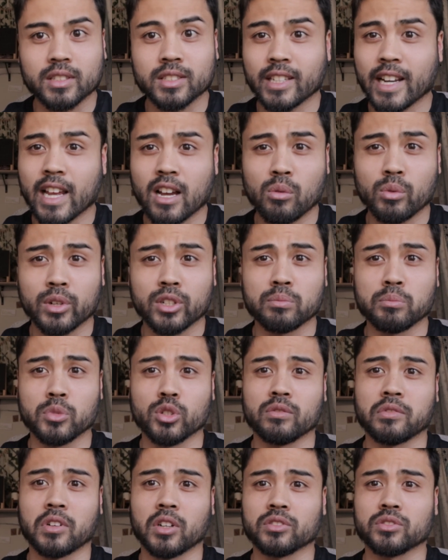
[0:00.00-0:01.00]
So now I want to
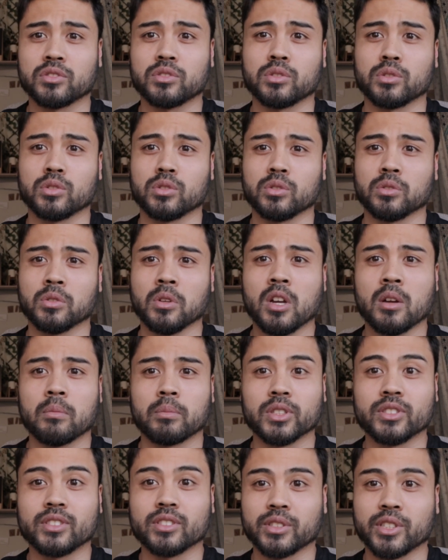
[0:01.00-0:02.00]
move on to
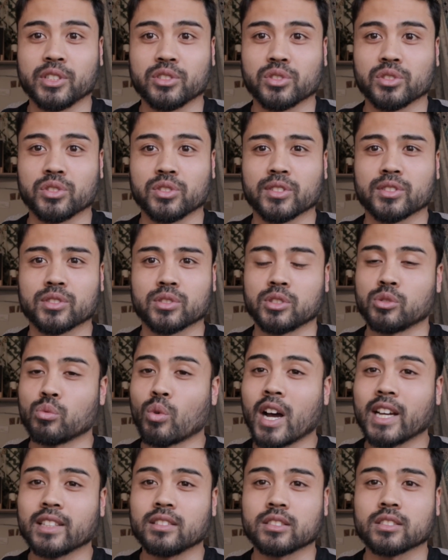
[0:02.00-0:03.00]
Brazilian Jiu Jitsu and
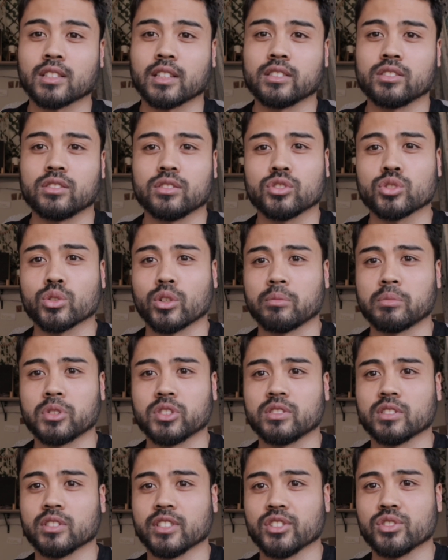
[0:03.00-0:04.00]
why I decided to join
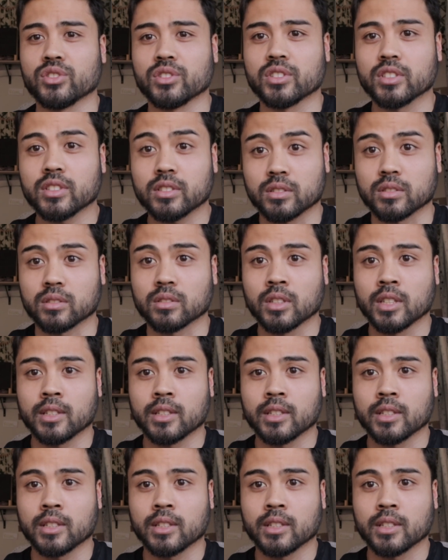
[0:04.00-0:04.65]
Brazilian Jiu Jitsu.